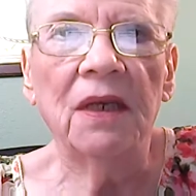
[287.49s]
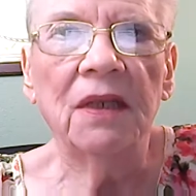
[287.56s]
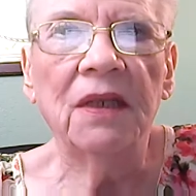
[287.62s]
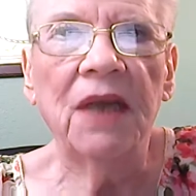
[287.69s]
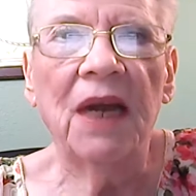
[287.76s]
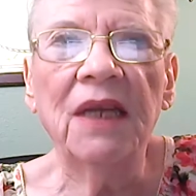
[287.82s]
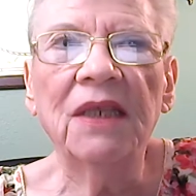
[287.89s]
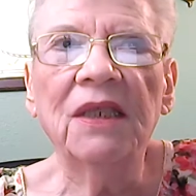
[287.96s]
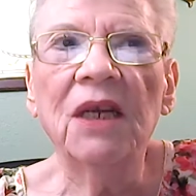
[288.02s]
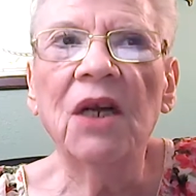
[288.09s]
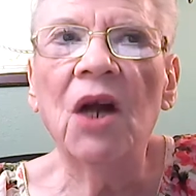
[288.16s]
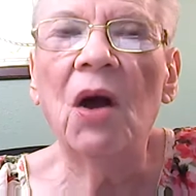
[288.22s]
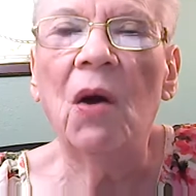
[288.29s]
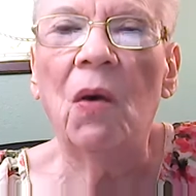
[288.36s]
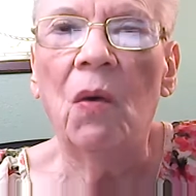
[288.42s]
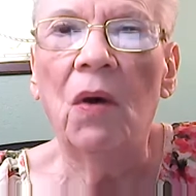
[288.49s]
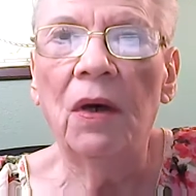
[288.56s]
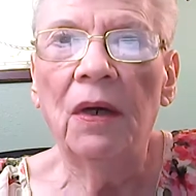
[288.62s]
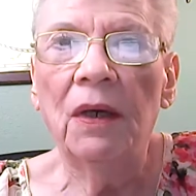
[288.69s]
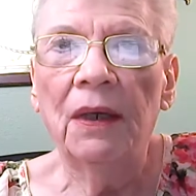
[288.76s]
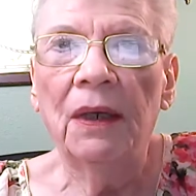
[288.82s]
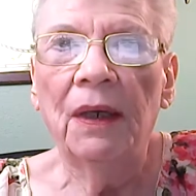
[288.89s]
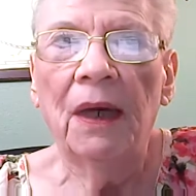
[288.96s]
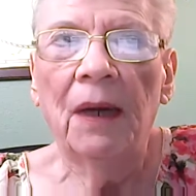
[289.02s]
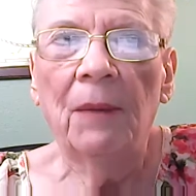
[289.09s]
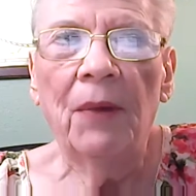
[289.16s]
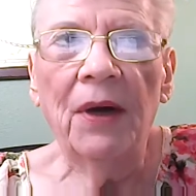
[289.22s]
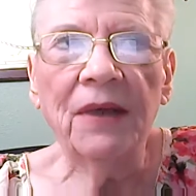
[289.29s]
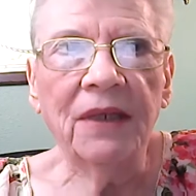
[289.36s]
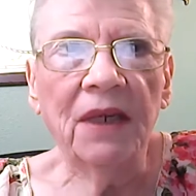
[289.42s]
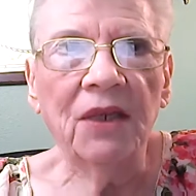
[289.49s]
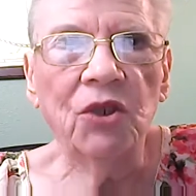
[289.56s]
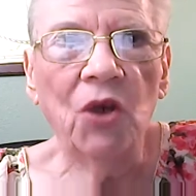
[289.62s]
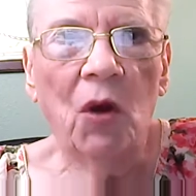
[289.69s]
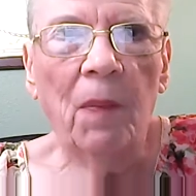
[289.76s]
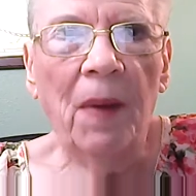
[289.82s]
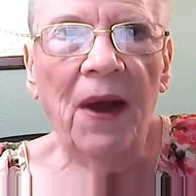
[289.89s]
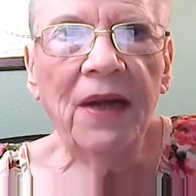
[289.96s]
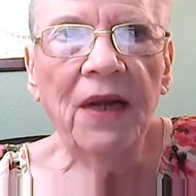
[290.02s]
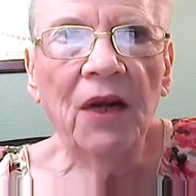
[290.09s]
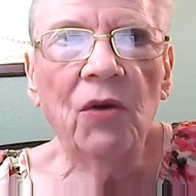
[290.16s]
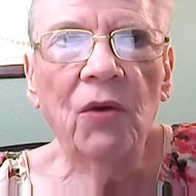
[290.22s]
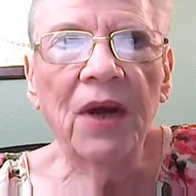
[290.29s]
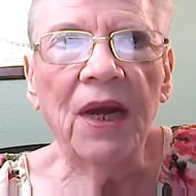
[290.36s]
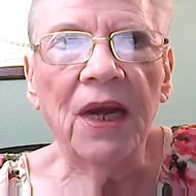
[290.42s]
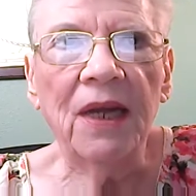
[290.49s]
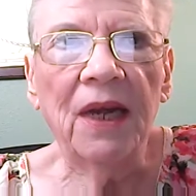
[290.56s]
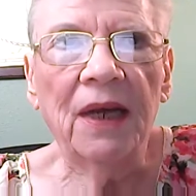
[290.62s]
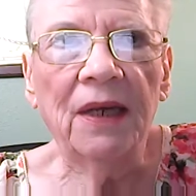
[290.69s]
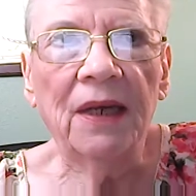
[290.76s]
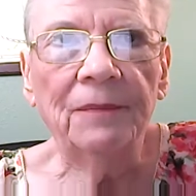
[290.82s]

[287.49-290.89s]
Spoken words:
Days ago, President Joe Biden agreed.